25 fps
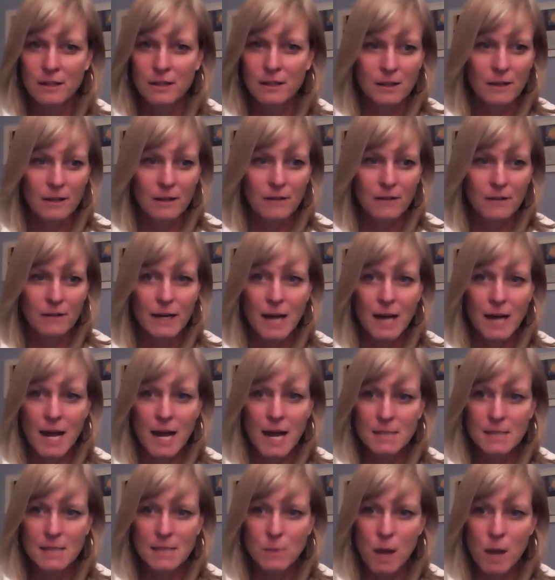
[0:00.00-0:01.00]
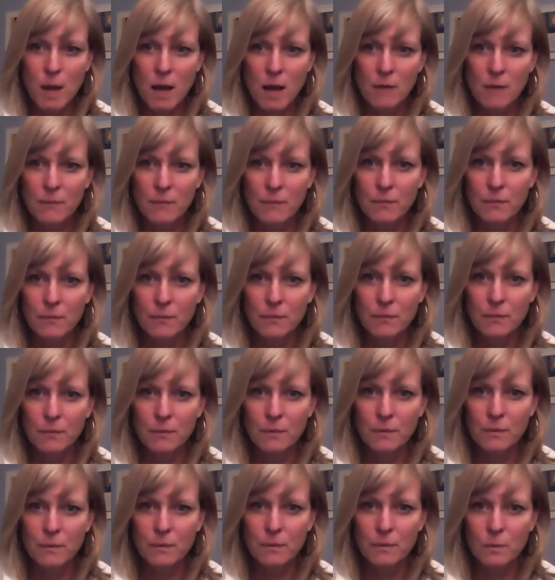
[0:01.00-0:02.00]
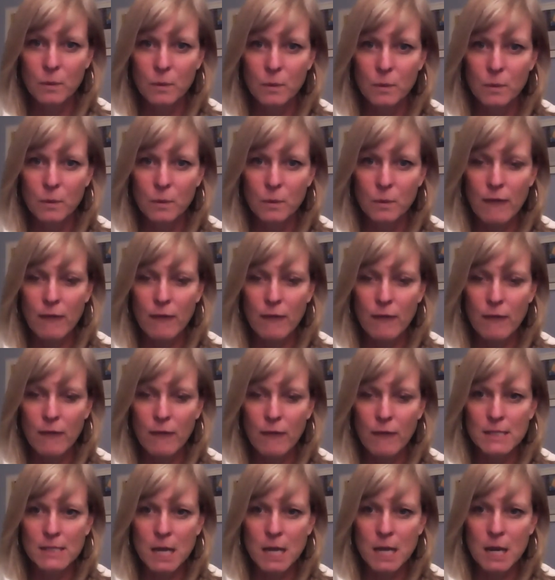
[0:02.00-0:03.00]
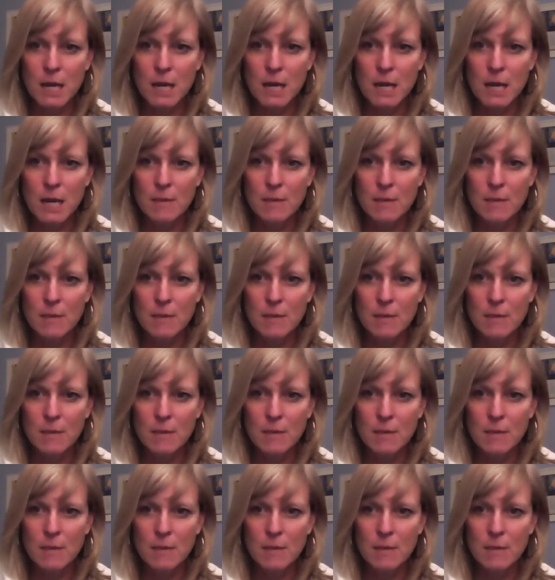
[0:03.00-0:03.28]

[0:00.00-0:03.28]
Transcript: All right, guys. Well, we can wrap this up.